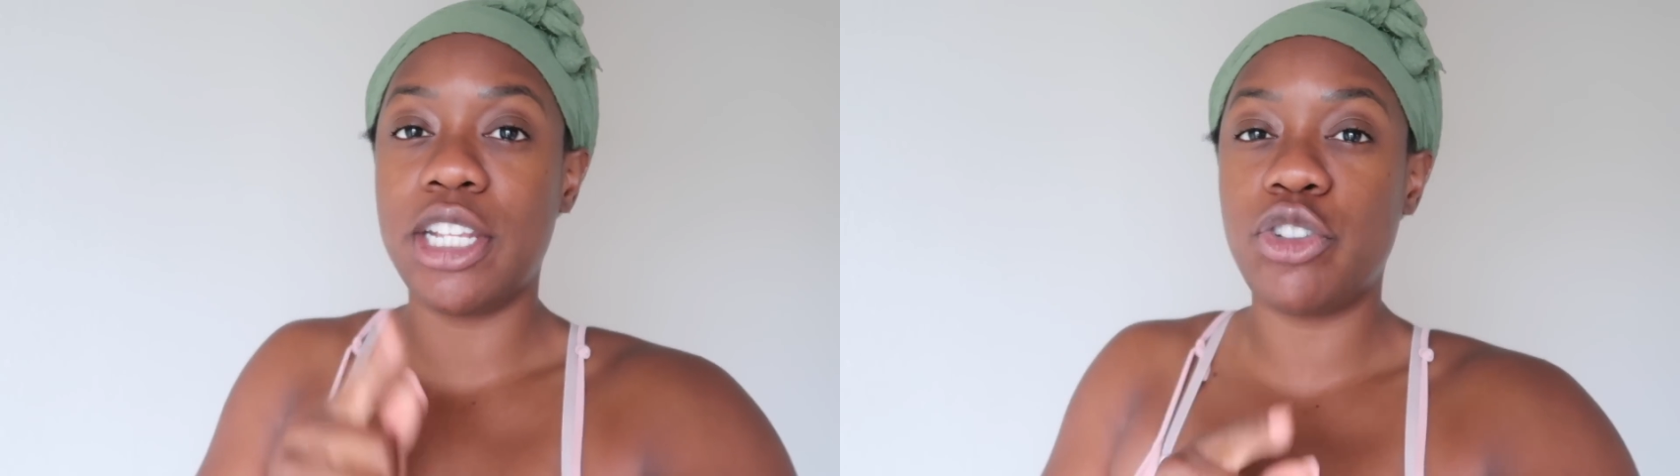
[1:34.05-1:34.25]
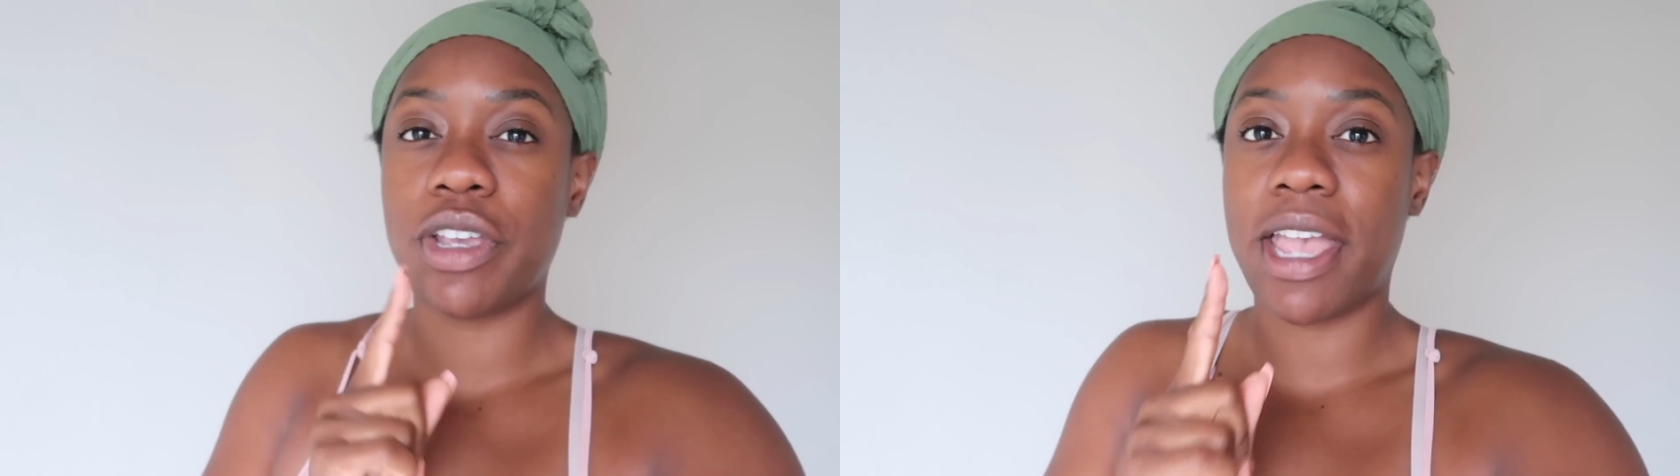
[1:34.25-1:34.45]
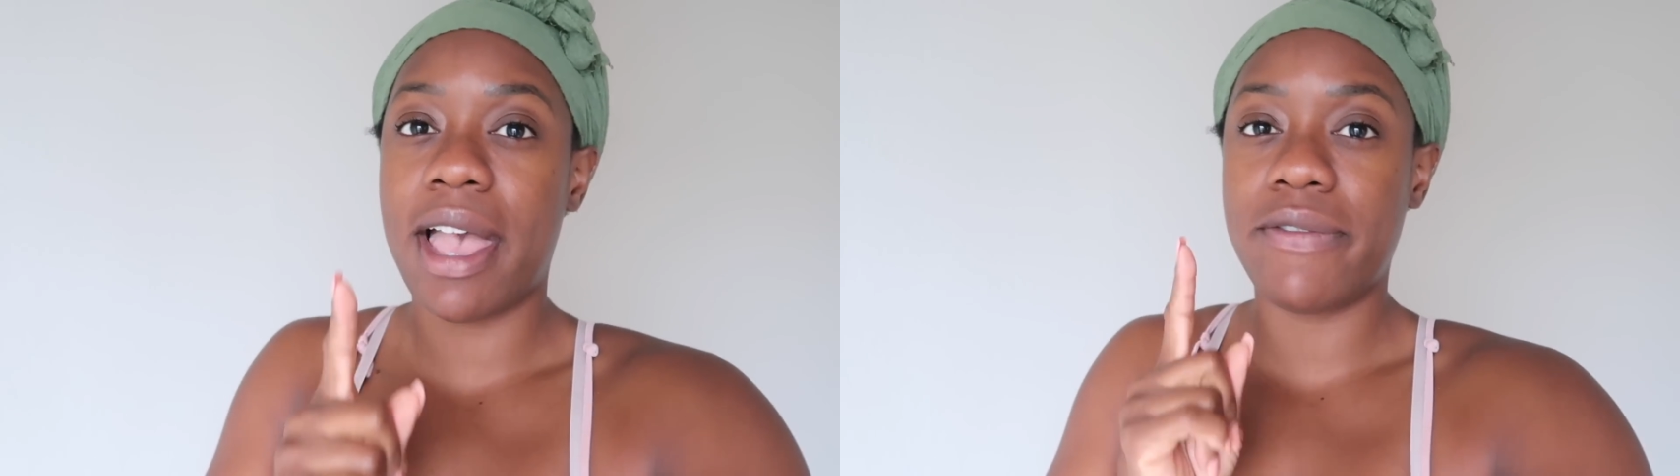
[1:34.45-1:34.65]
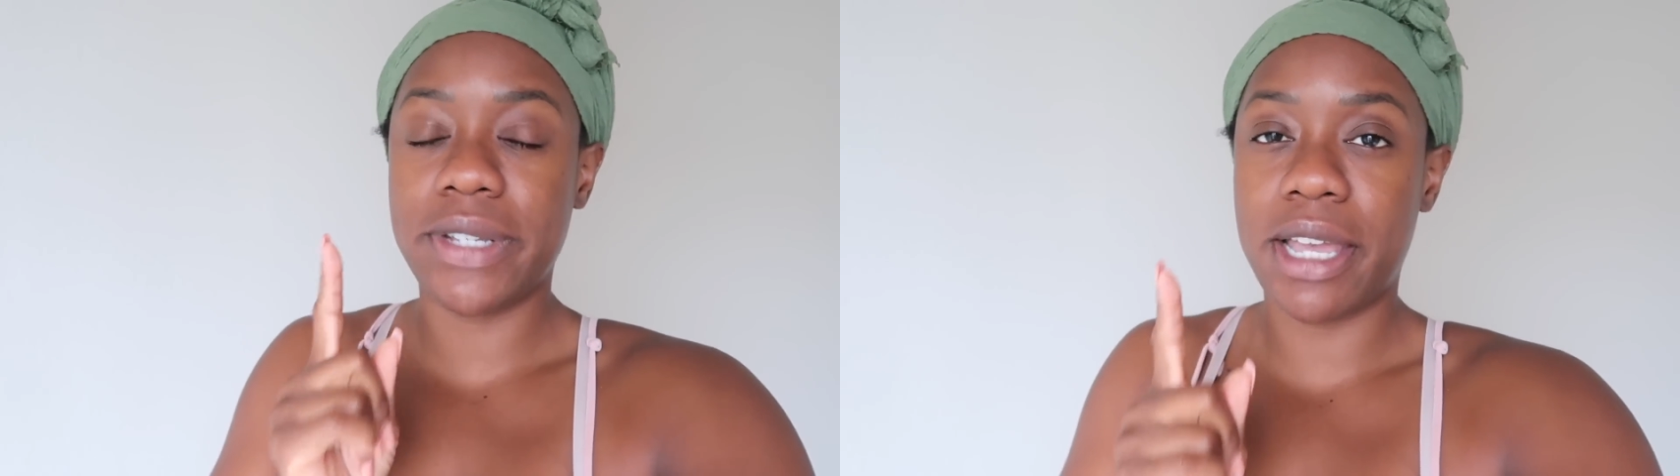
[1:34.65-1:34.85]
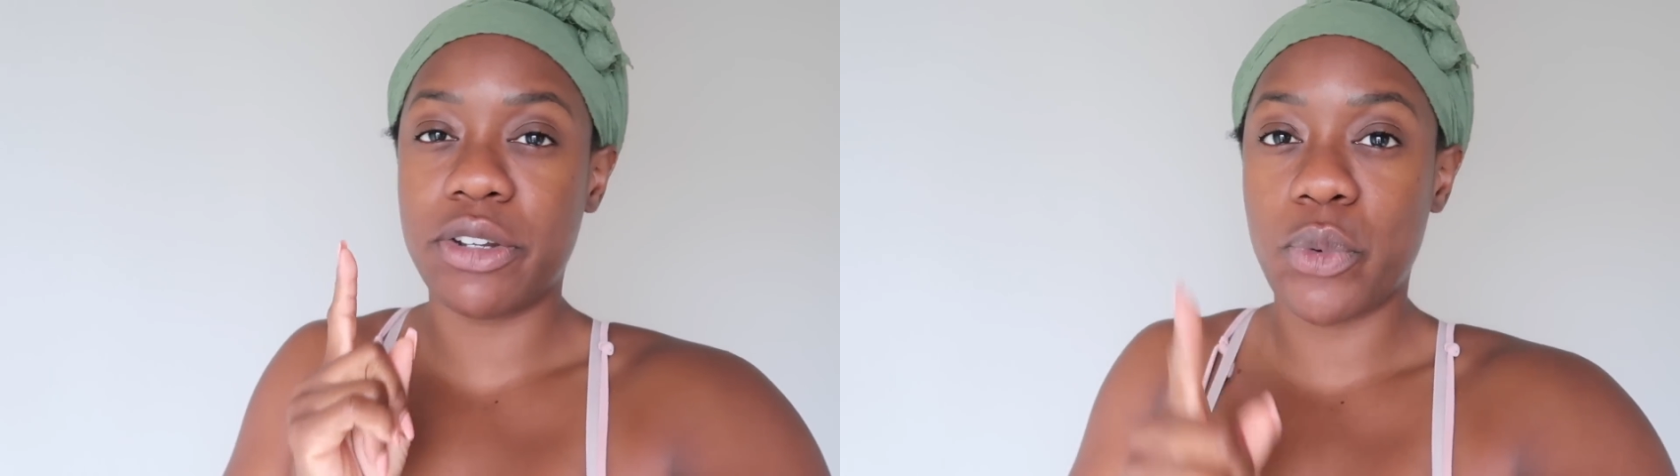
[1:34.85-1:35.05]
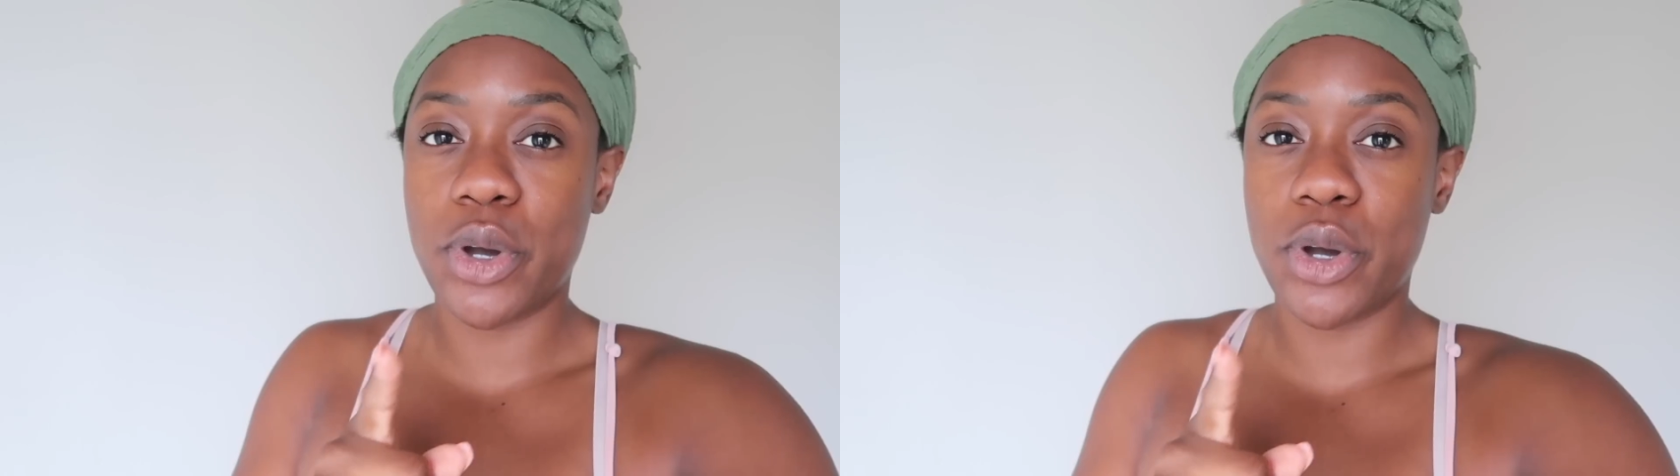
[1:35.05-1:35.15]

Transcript: and drink a half a gallon of